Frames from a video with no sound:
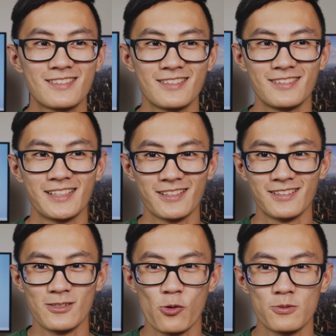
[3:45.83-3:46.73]
like a
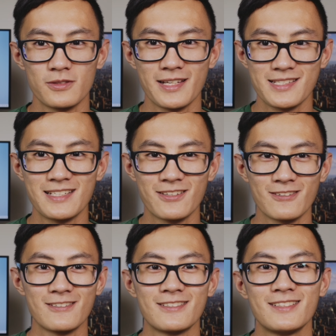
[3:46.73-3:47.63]
normal SD
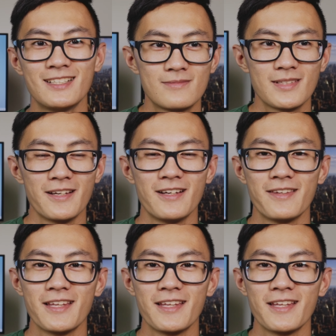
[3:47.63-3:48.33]
card. And